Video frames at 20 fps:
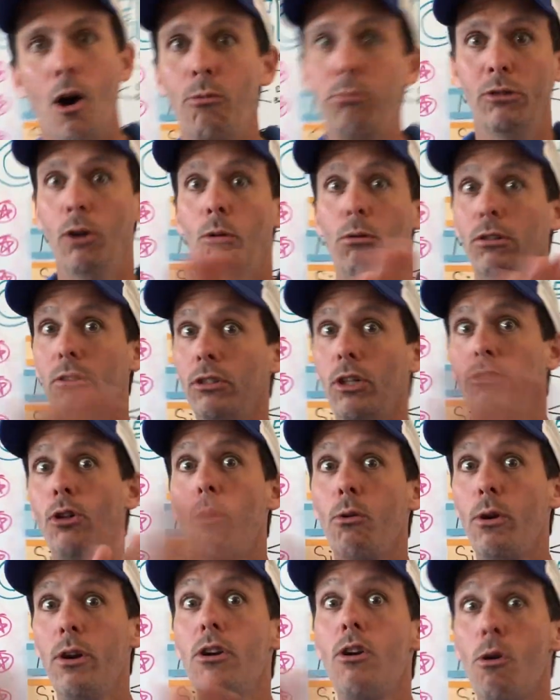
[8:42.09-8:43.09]
Oh, no
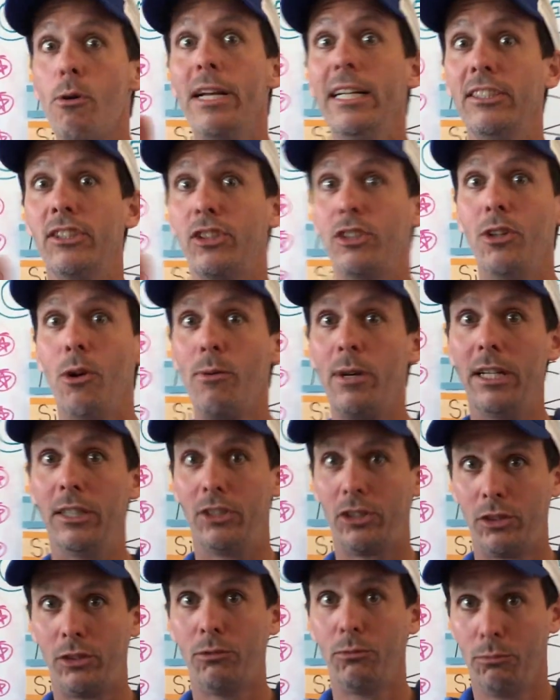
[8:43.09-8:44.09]
hints, no
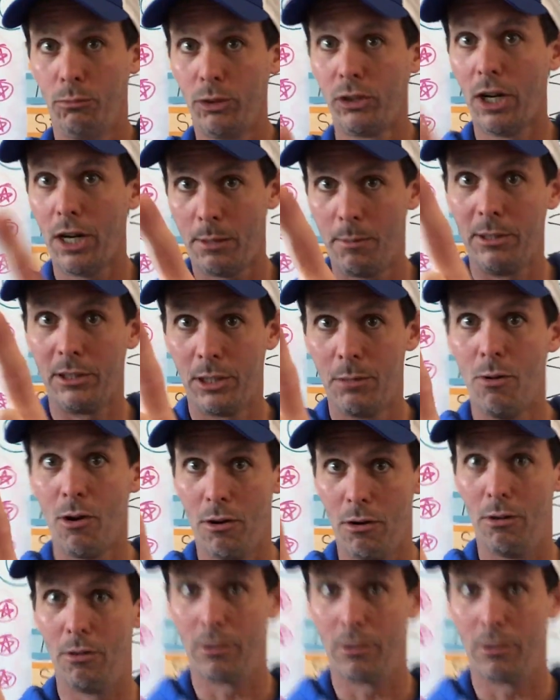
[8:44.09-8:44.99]
hints. We'll talk about tomorrow,